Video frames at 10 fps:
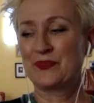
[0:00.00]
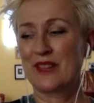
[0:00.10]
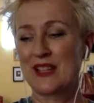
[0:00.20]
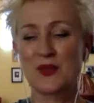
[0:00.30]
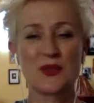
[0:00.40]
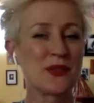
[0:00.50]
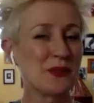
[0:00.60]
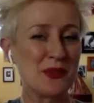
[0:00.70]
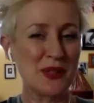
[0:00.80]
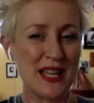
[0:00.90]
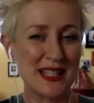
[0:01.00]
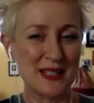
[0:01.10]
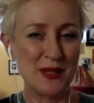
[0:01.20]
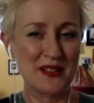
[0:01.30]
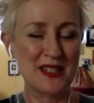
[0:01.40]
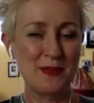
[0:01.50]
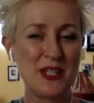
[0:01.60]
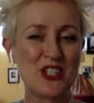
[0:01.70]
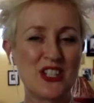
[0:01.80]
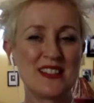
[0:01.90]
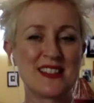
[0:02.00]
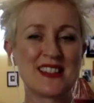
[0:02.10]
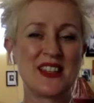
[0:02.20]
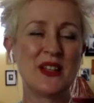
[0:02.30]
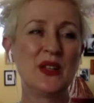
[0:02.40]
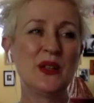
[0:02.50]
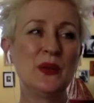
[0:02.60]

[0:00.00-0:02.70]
I sort of threw a cat amongst the pigeons. So